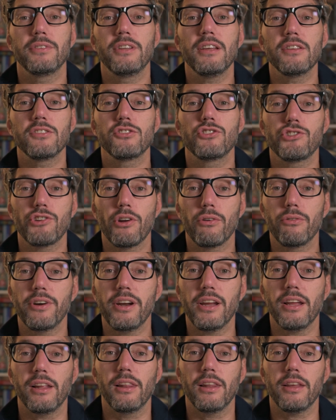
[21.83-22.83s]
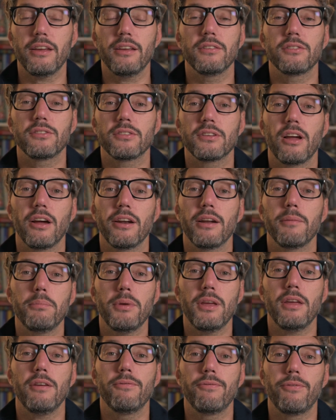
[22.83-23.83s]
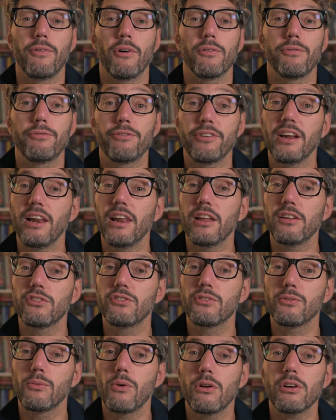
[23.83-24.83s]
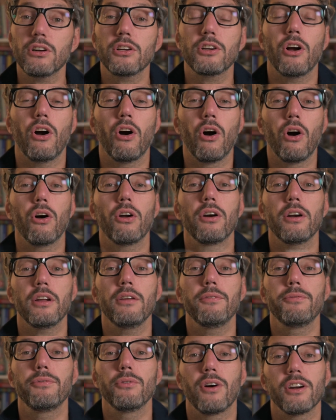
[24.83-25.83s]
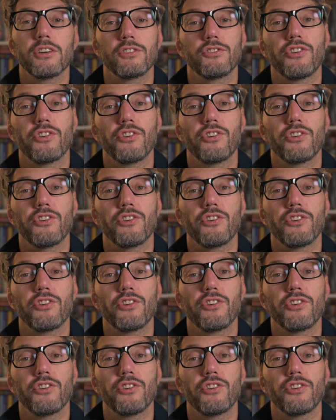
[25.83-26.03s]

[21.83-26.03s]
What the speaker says: this showreel is gonna be for freelance work or if you are